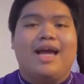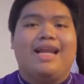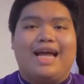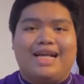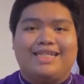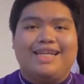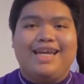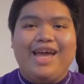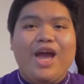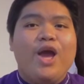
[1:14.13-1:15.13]
Lastly,
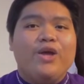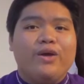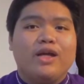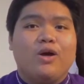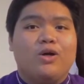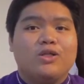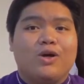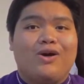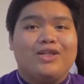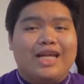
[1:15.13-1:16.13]
you can also
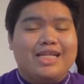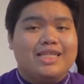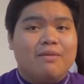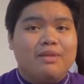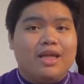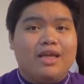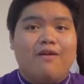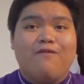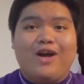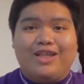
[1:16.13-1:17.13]
outline something
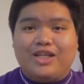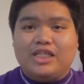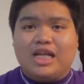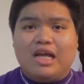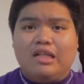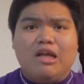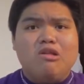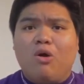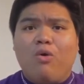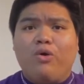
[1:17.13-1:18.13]
if you understand and
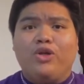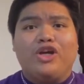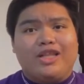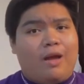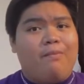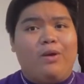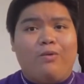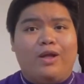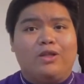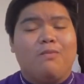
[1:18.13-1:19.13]
know your topic
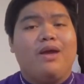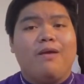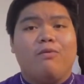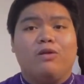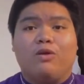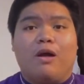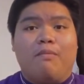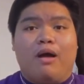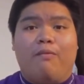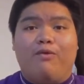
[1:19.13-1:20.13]
well to be able to come
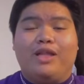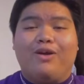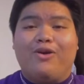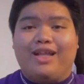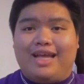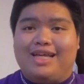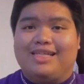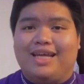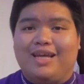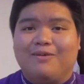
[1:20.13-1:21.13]
up with a great
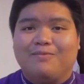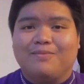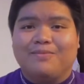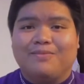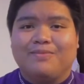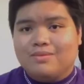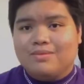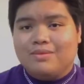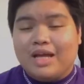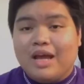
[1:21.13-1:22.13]
essay.
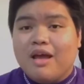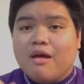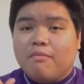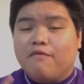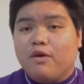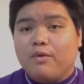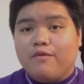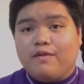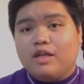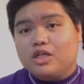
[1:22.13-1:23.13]
Before we
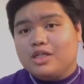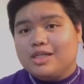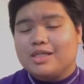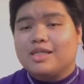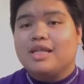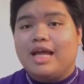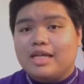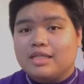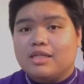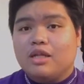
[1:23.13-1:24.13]
finish this
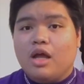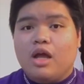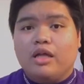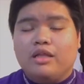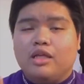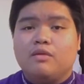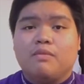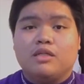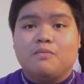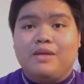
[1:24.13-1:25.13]
lesson, this
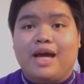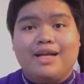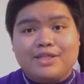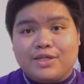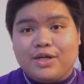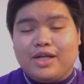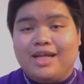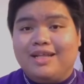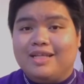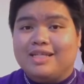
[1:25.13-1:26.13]
must be answered
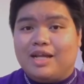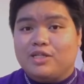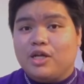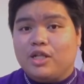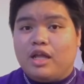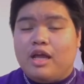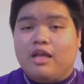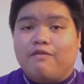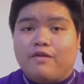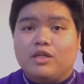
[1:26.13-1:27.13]
in this lesson.
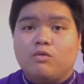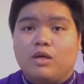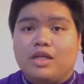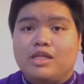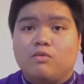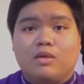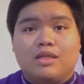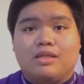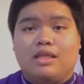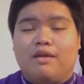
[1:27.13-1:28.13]
First one is what
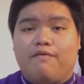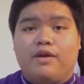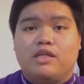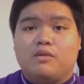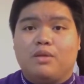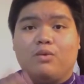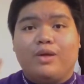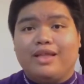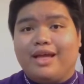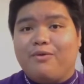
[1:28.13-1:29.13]
is the difference
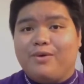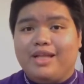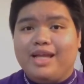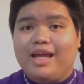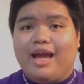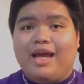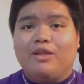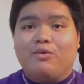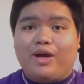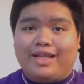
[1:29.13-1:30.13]
between the reading and
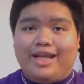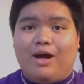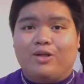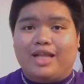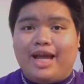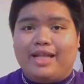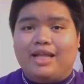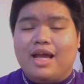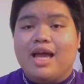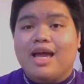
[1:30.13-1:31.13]
writing outline.
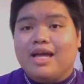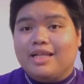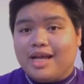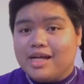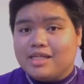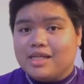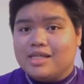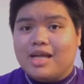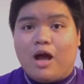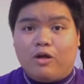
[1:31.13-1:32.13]
Next
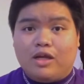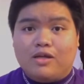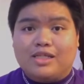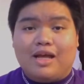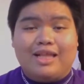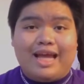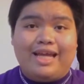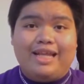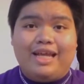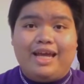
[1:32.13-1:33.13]
is how does
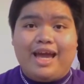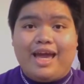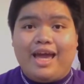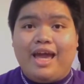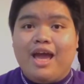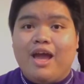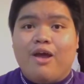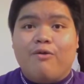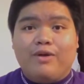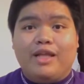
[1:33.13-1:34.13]
outlining a
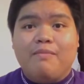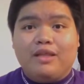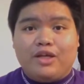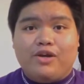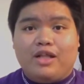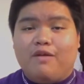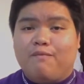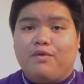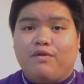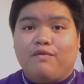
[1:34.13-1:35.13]
reading material
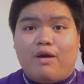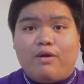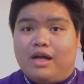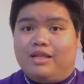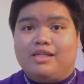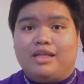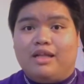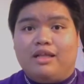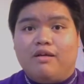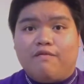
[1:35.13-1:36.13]
improve our
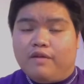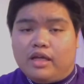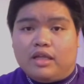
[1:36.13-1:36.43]
understanding of it.